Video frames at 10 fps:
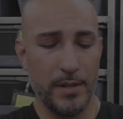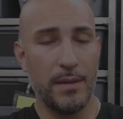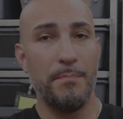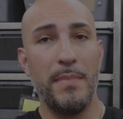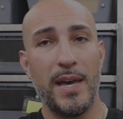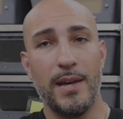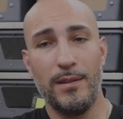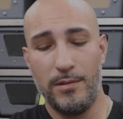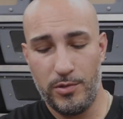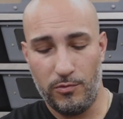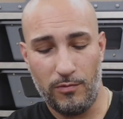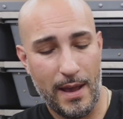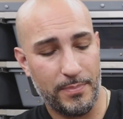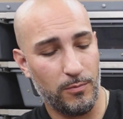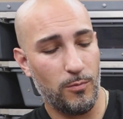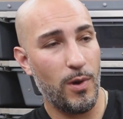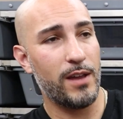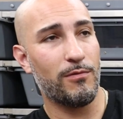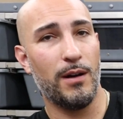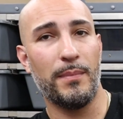is the male who's wrapped way
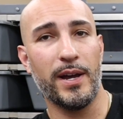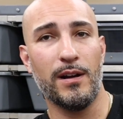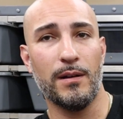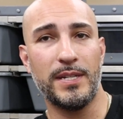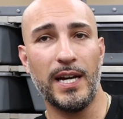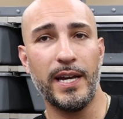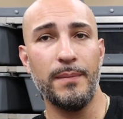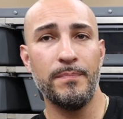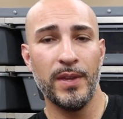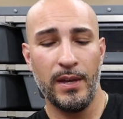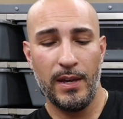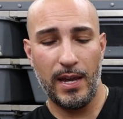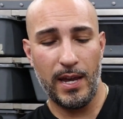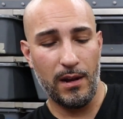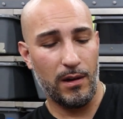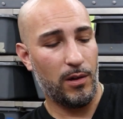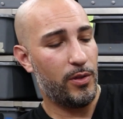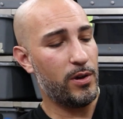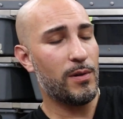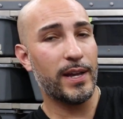around my arm tight. And
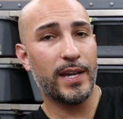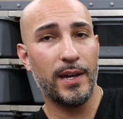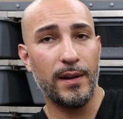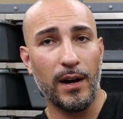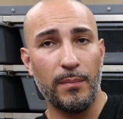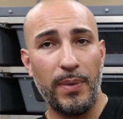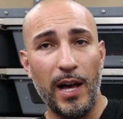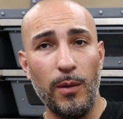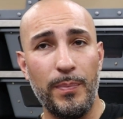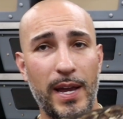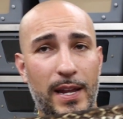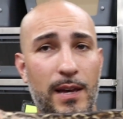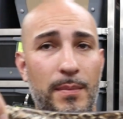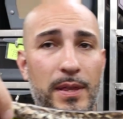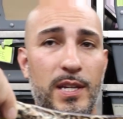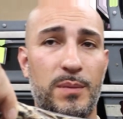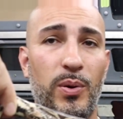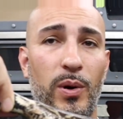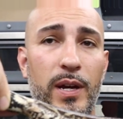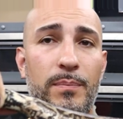although I cannot palpate him at this
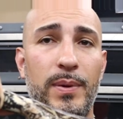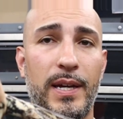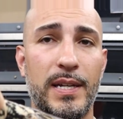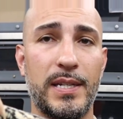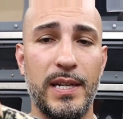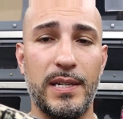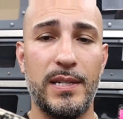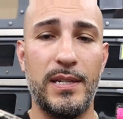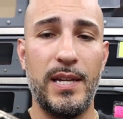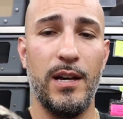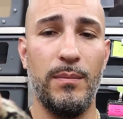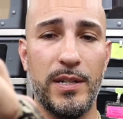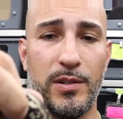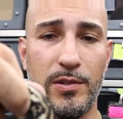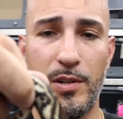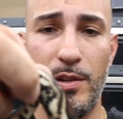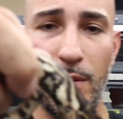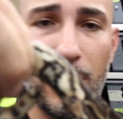point because his tail muscles are too